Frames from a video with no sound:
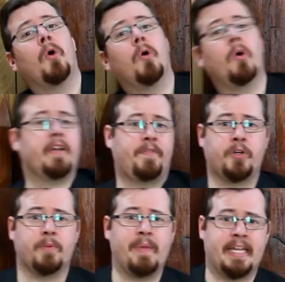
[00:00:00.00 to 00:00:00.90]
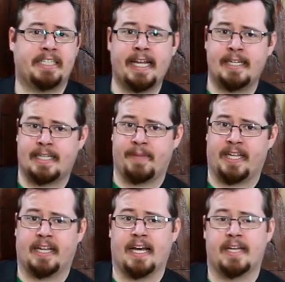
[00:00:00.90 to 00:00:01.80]
or if you could change something
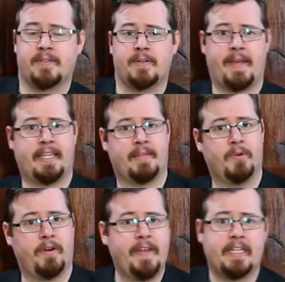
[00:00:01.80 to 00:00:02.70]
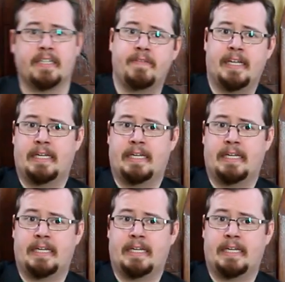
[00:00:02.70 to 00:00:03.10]
in Castle to make them more effective